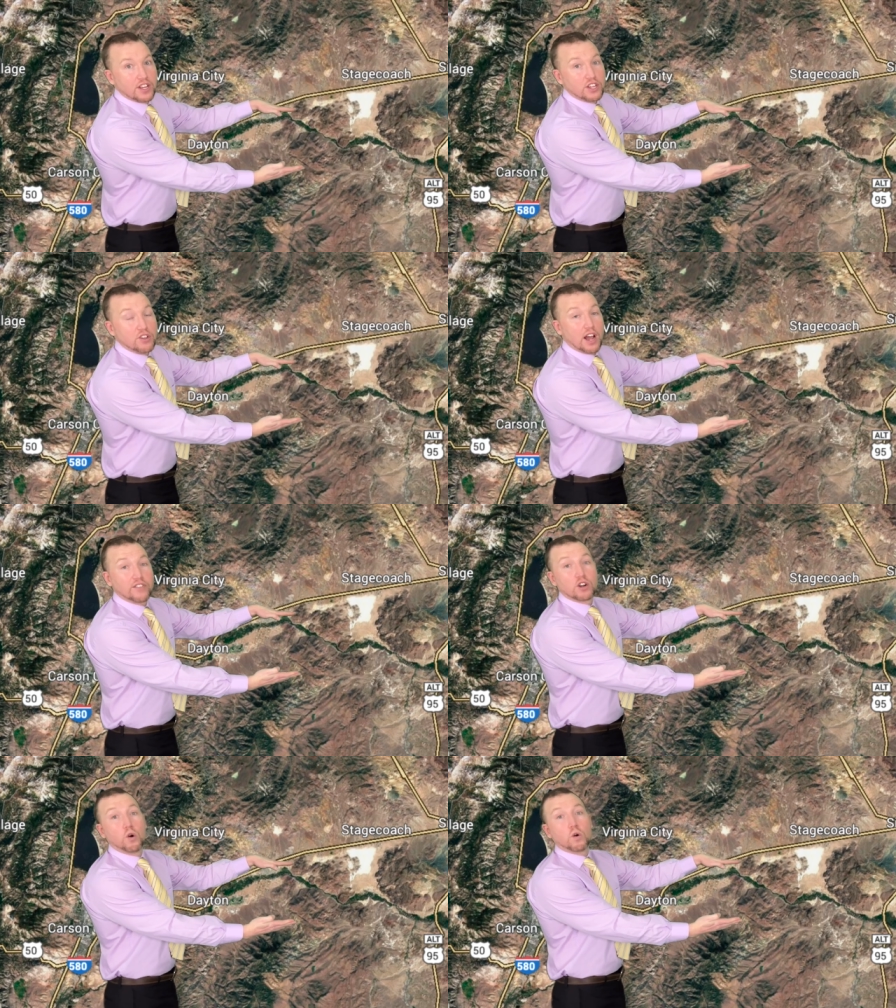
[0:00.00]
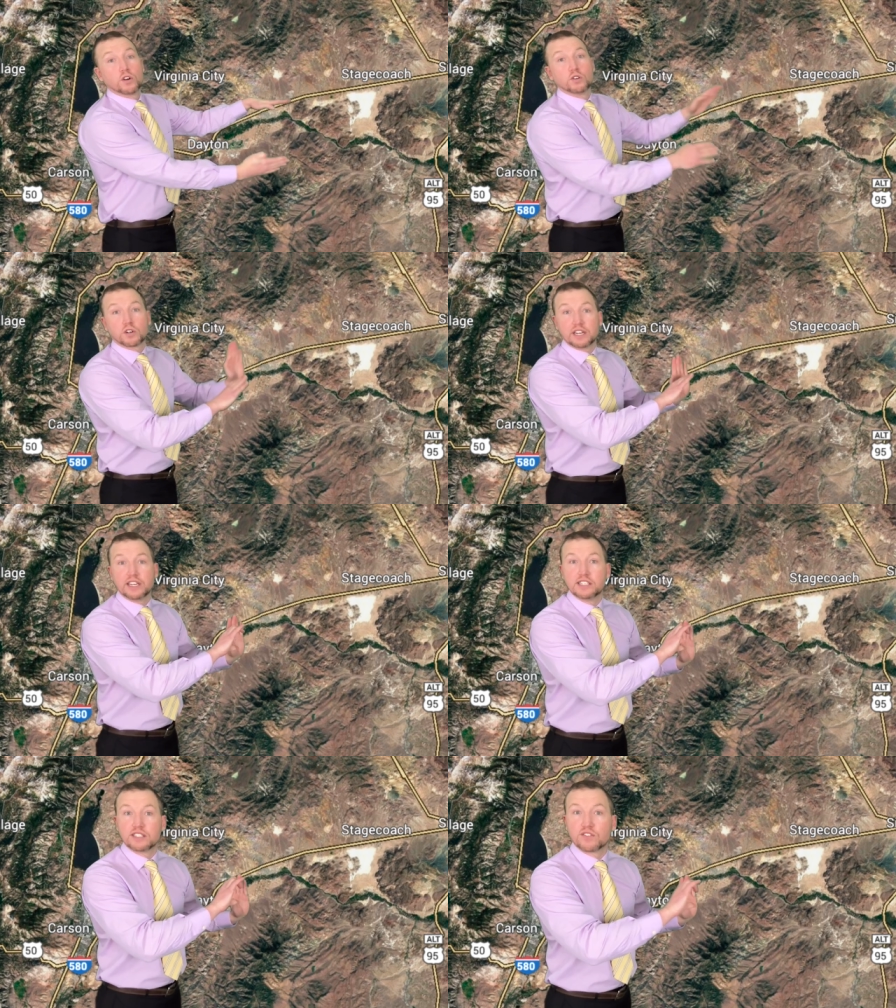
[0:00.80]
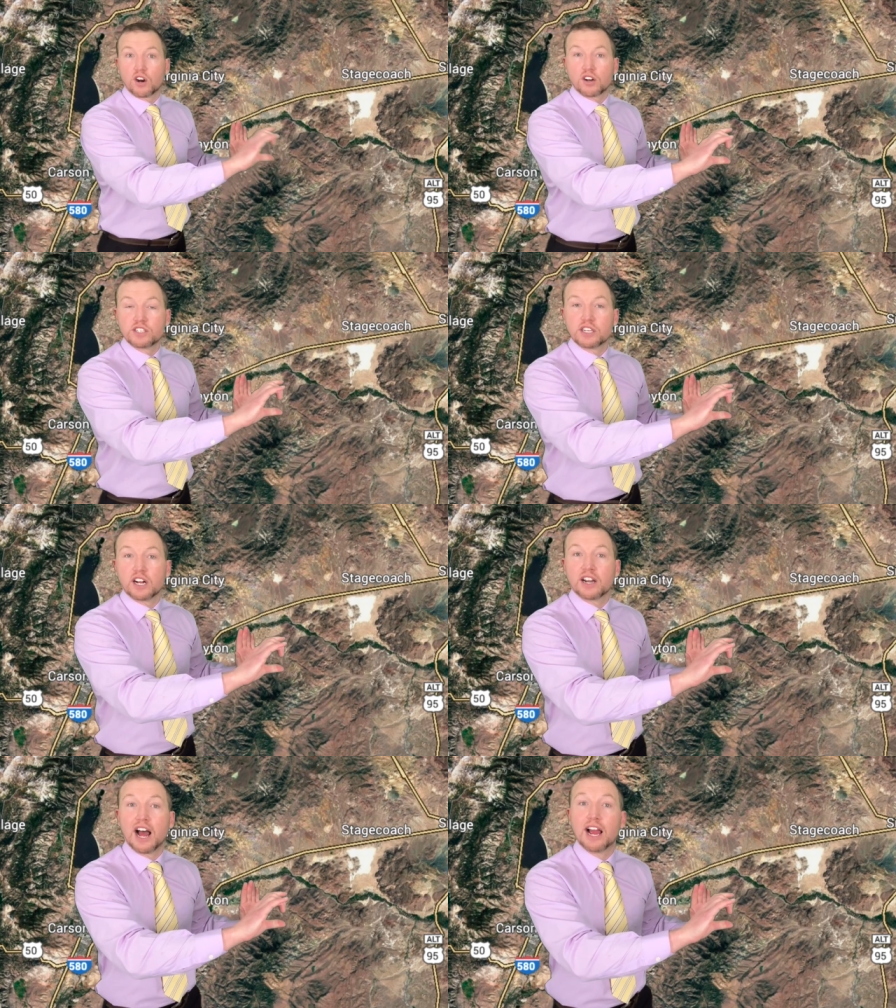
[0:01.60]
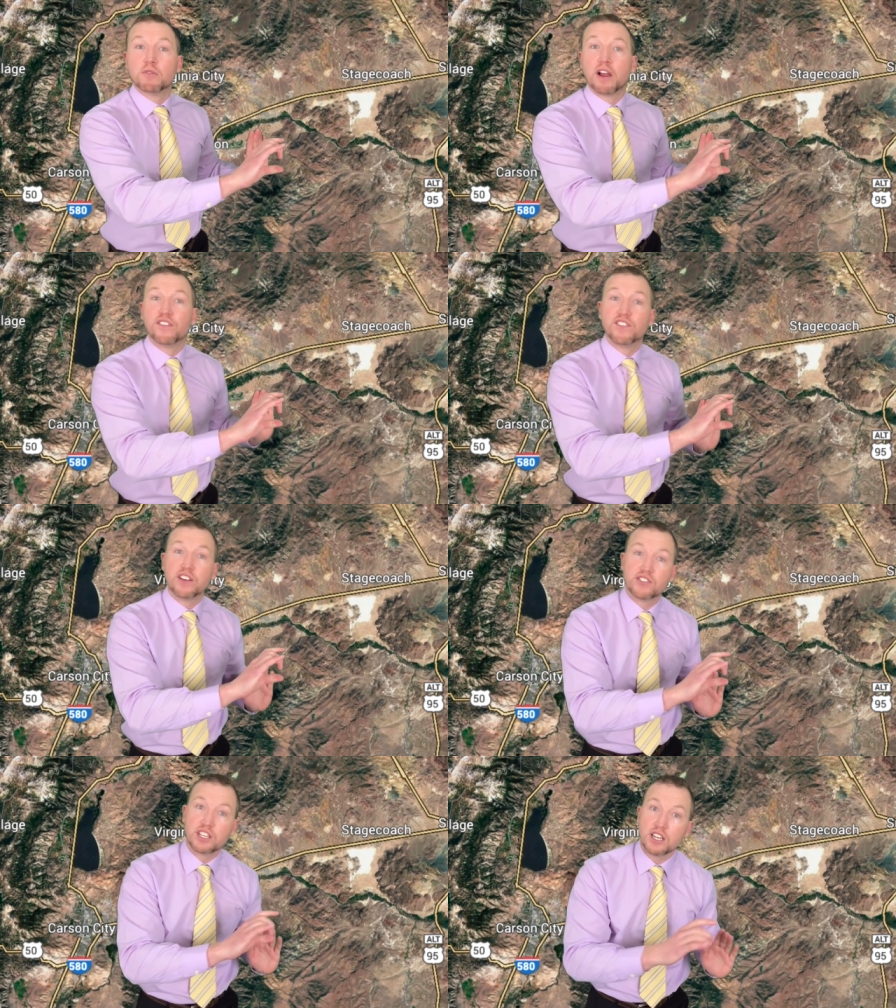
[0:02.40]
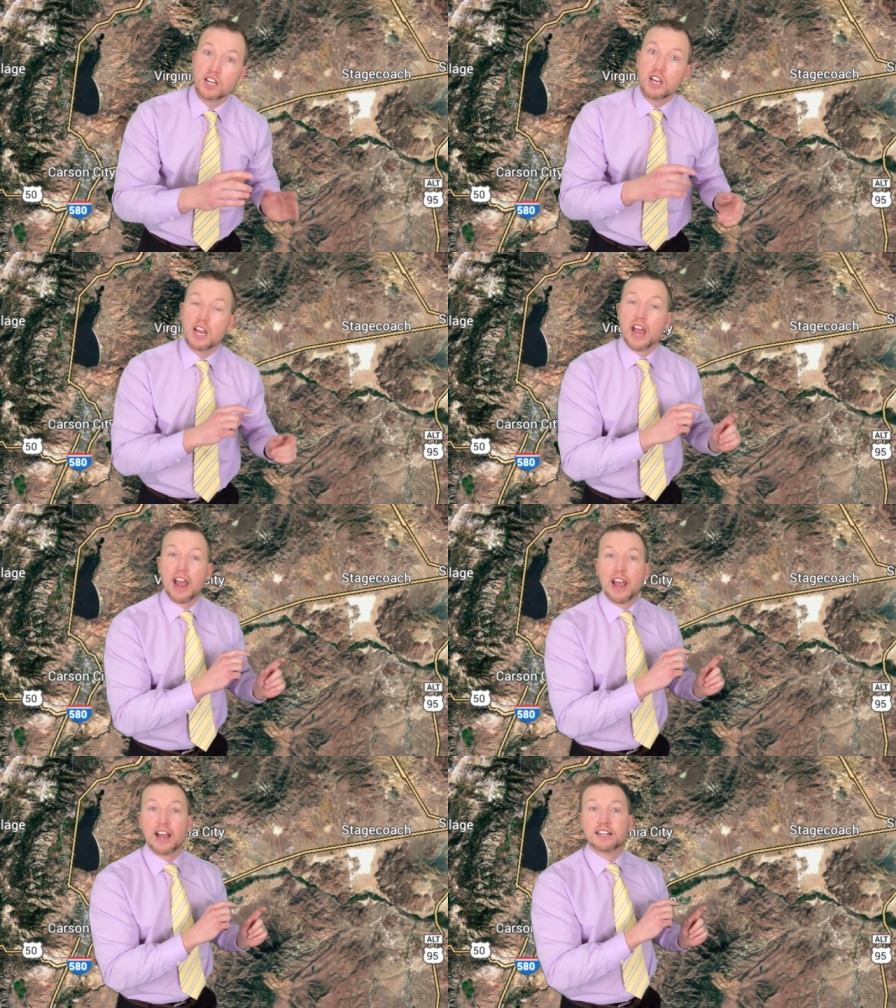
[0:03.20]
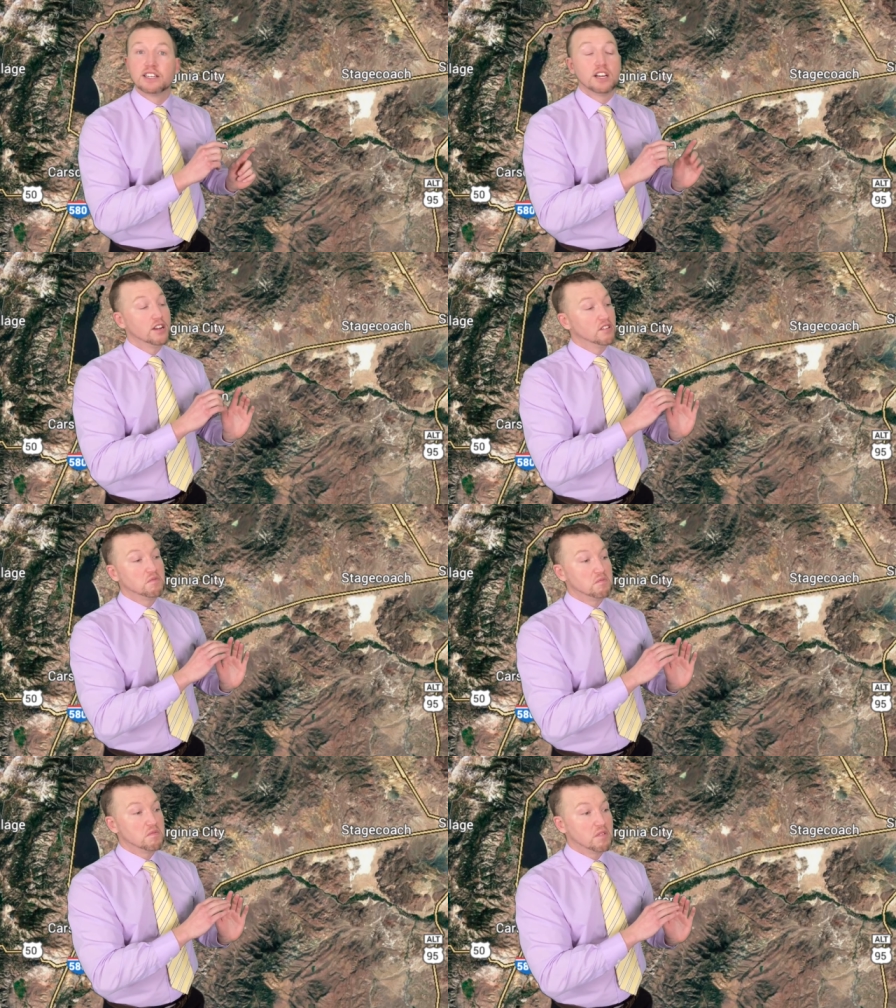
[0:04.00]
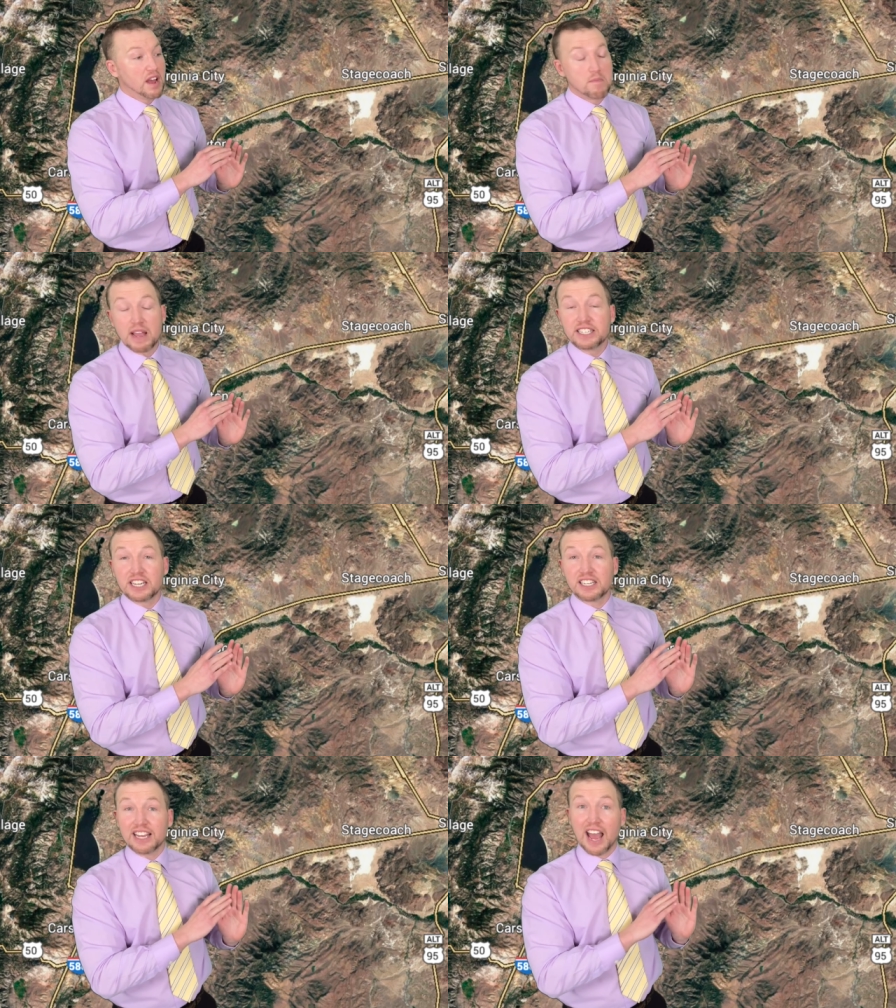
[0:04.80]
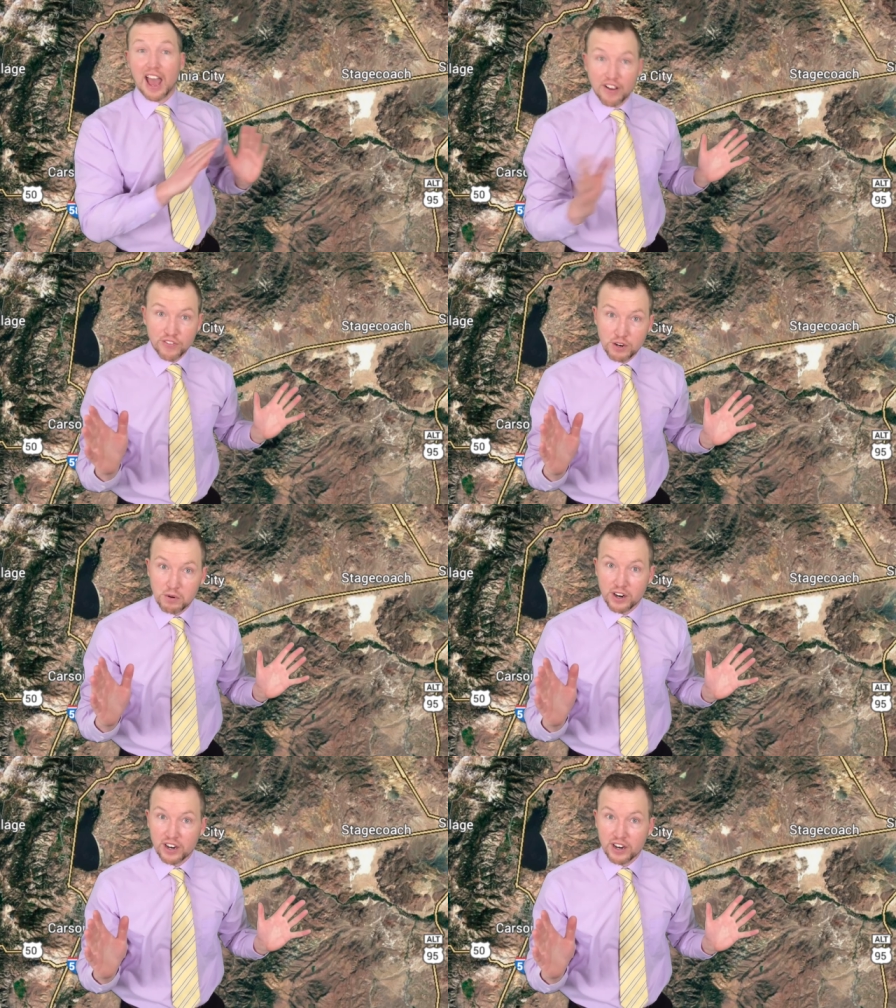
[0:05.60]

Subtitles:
You have a corridor east of Carson on Highway 50, and basically everywhere